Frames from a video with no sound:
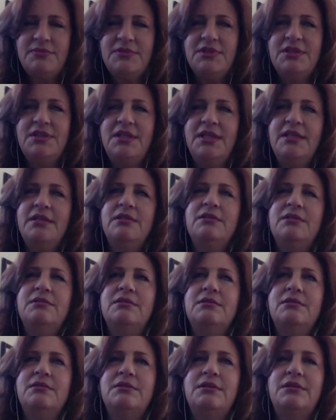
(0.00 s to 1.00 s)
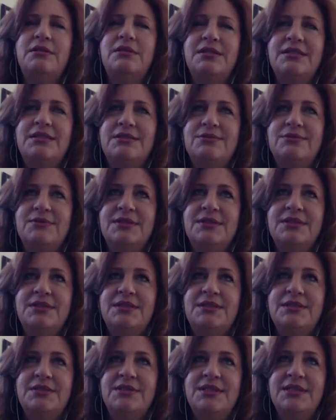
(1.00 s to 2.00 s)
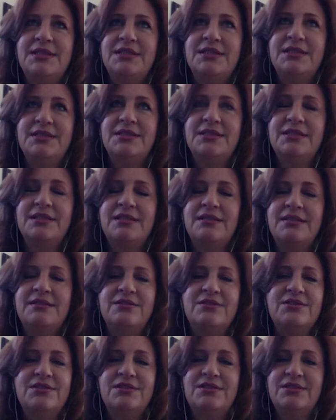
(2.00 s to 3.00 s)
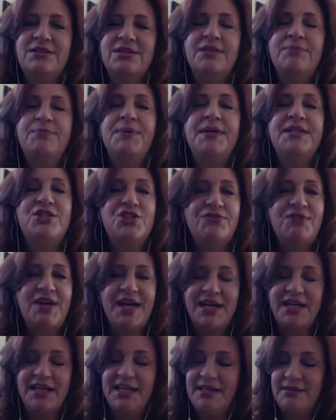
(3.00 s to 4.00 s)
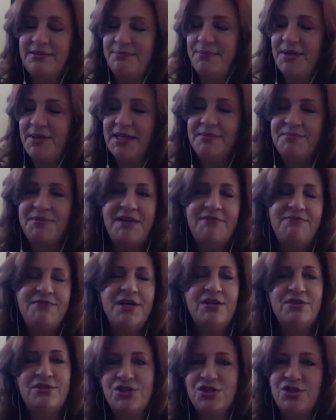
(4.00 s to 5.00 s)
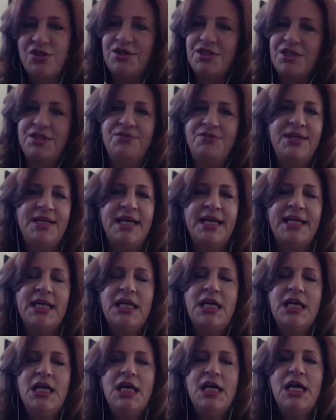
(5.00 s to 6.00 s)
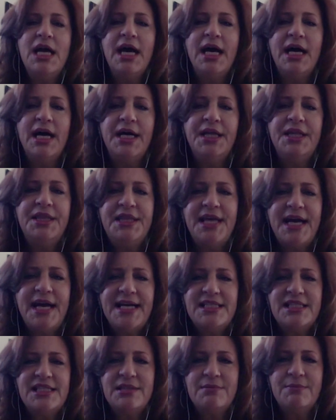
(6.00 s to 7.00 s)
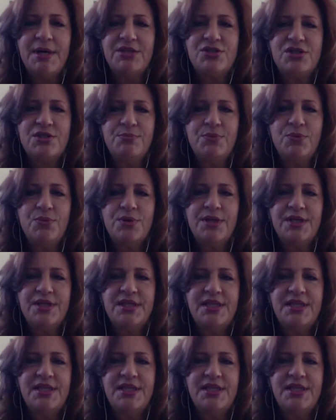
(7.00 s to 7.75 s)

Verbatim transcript: like, oh, I don't want to do this. But you've got to pick up that phone and start doing it. That's the most important